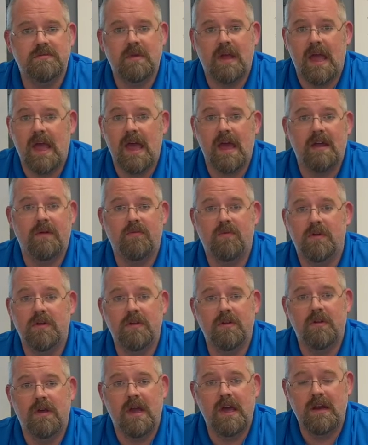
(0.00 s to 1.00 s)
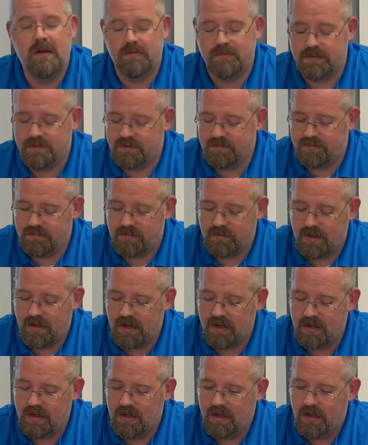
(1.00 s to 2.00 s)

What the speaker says: add one of your atoms, okay?